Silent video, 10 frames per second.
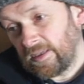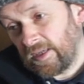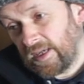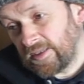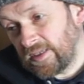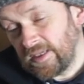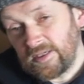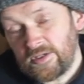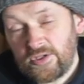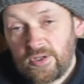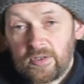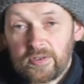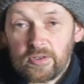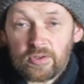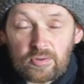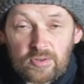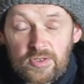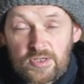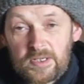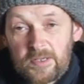ideas or
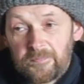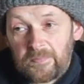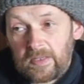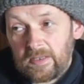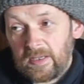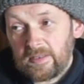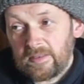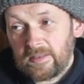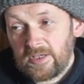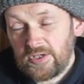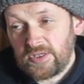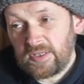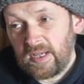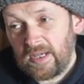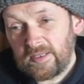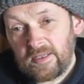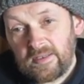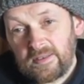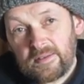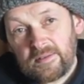goods and this had
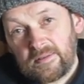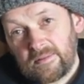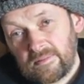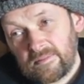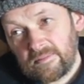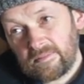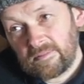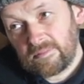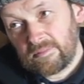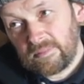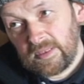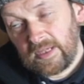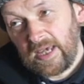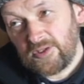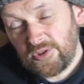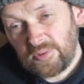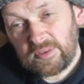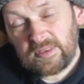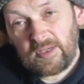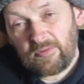a
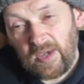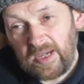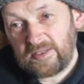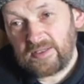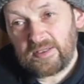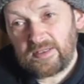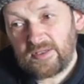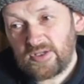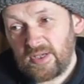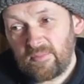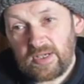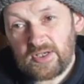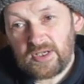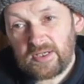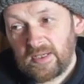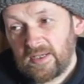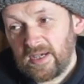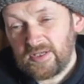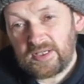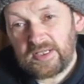gradual effect in the same way as a,
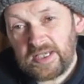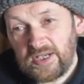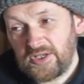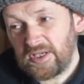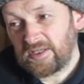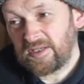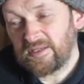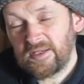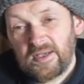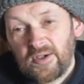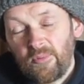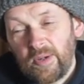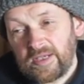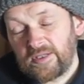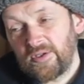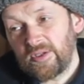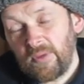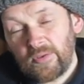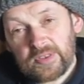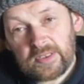as a glacier can wear down a
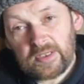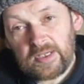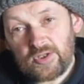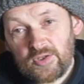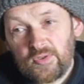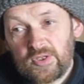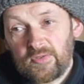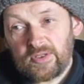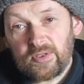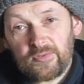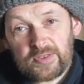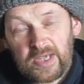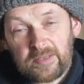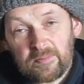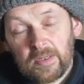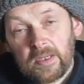mountain range if you give it enough time.